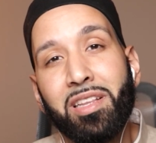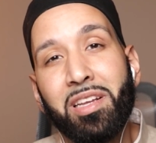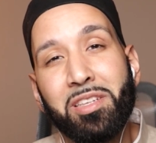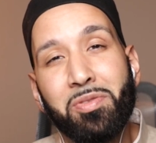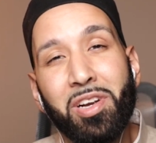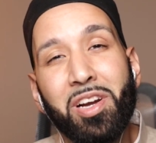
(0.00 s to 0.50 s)

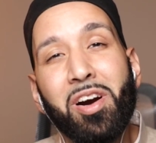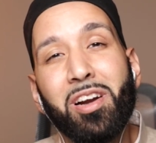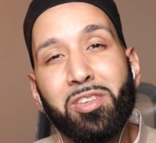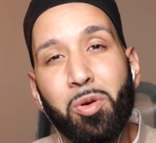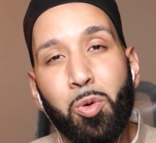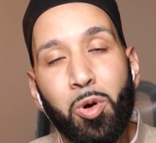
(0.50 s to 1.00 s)
It's very
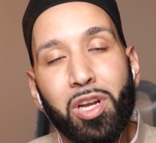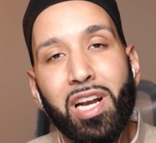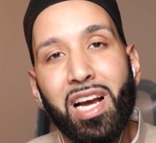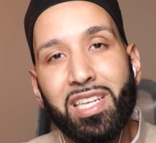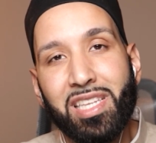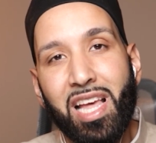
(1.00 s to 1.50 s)
hard to
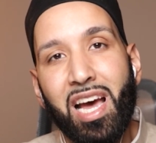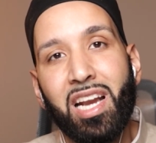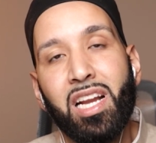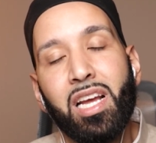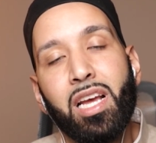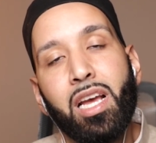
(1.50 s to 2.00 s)
organize that.